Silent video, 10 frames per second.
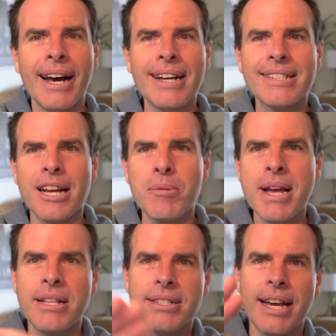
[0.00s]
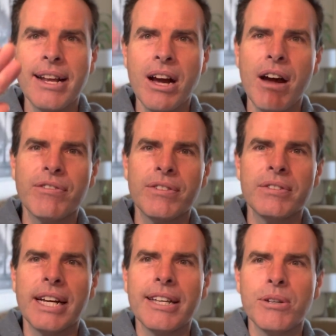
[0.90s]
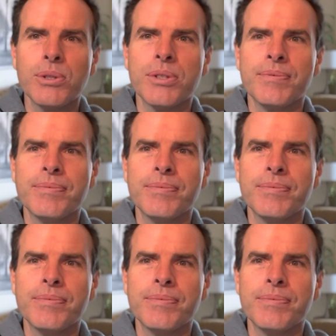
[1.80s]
Cider Man signing off. Adios.